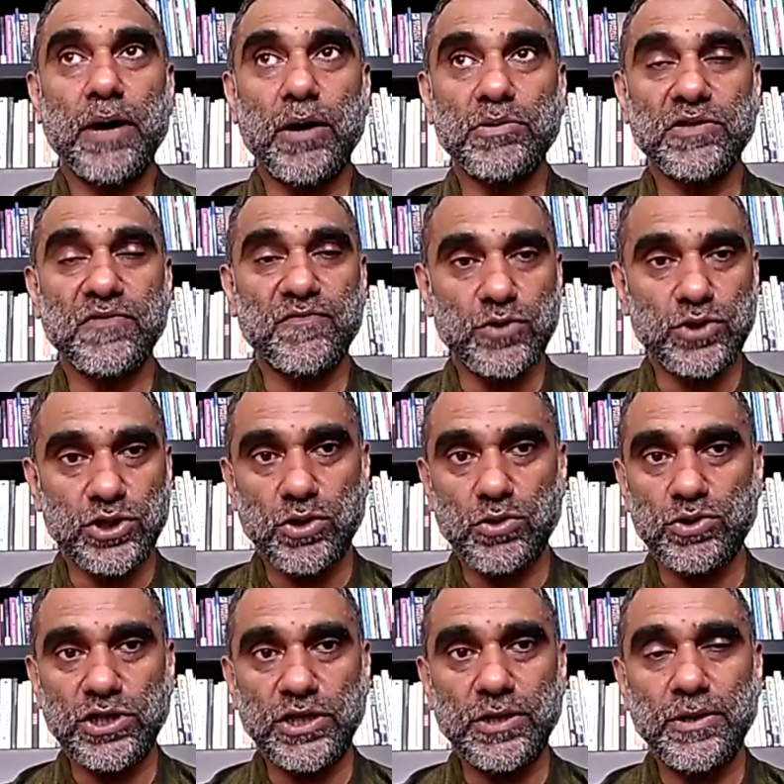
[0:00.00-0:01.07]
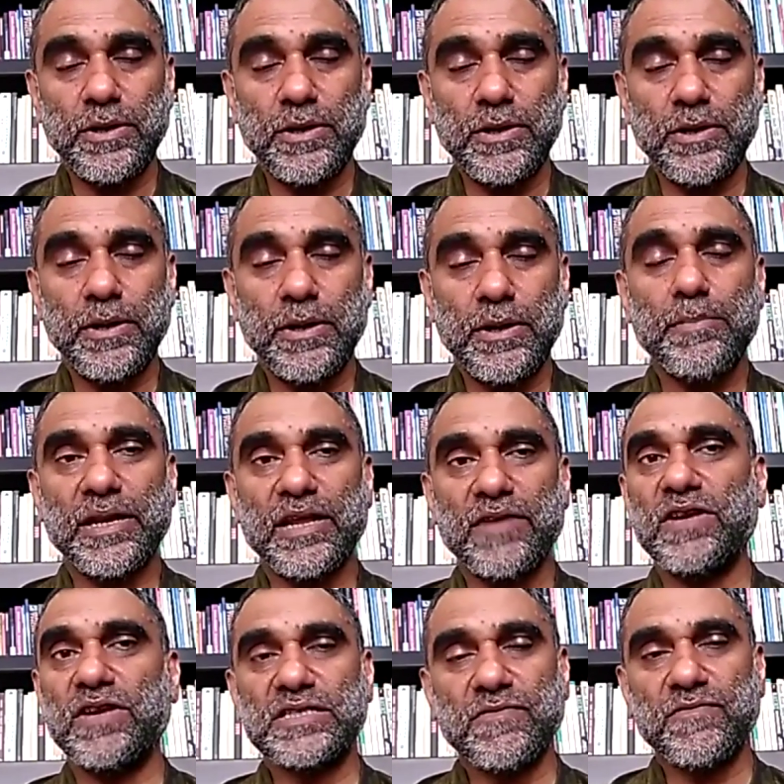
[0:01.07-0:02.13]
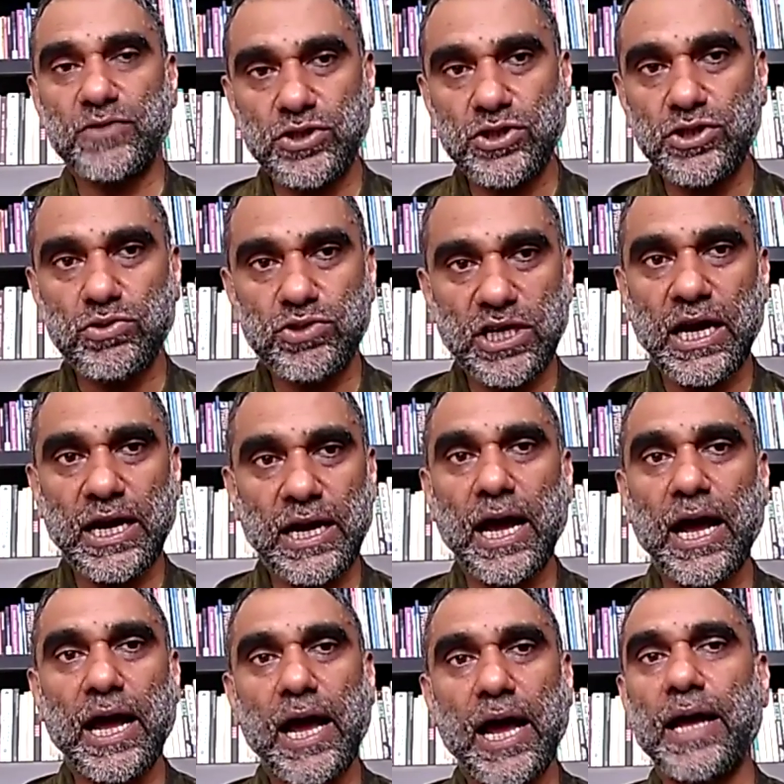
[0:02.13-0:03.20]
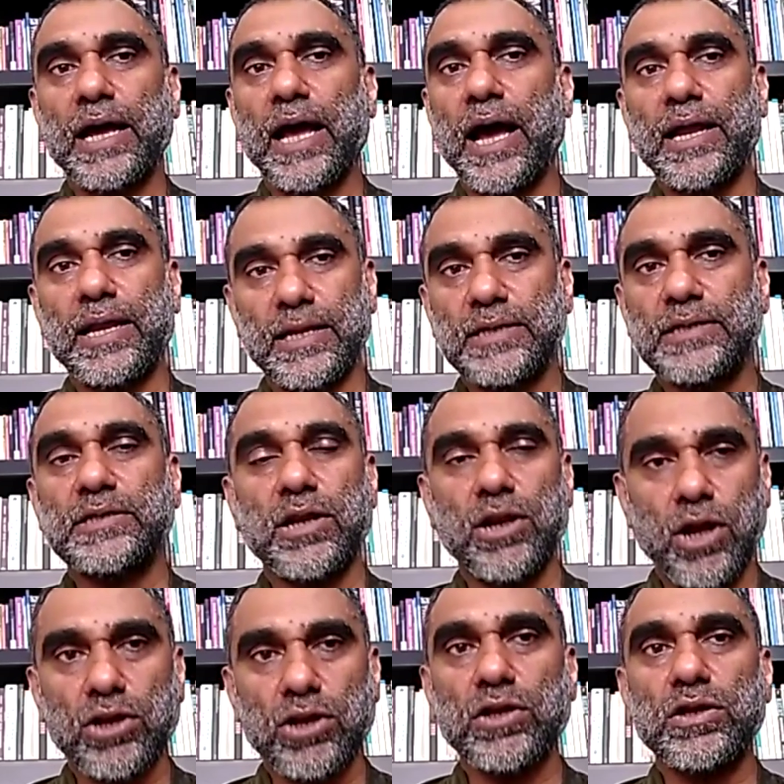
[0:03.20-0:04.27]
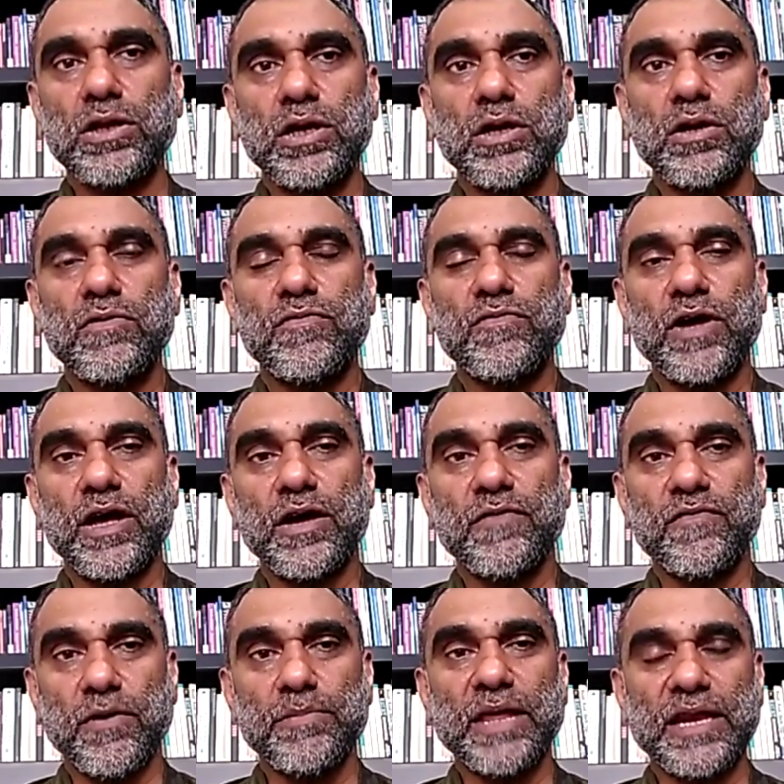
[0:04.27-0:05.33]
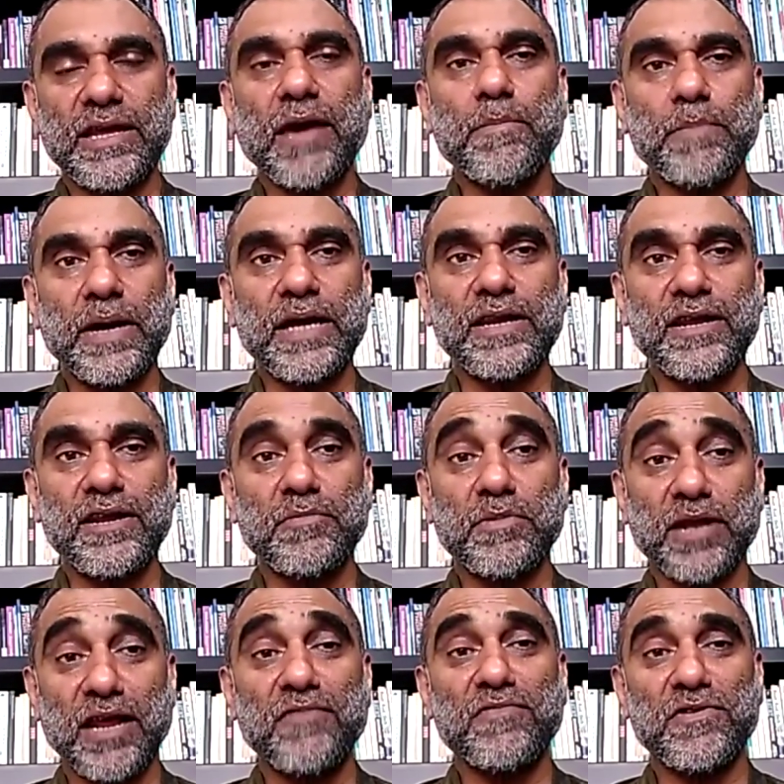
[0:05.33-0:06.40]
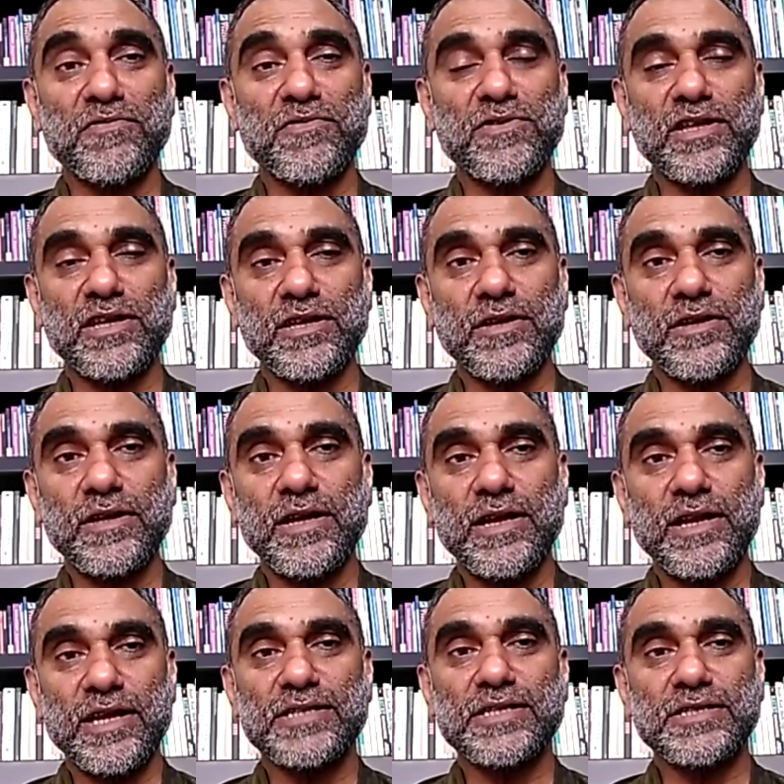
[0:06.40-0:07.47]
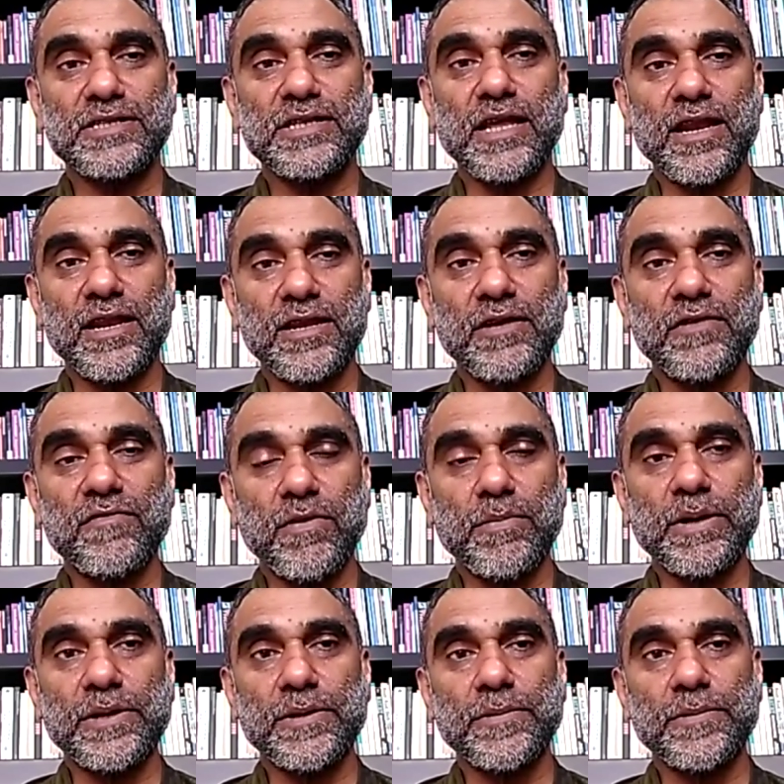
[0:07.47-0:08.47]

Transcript: I was a foot soldier, but even as a foot soldier, I, I, I learned a lot uh, from that campaign, and I'm grateful for the lessons that I learned from it.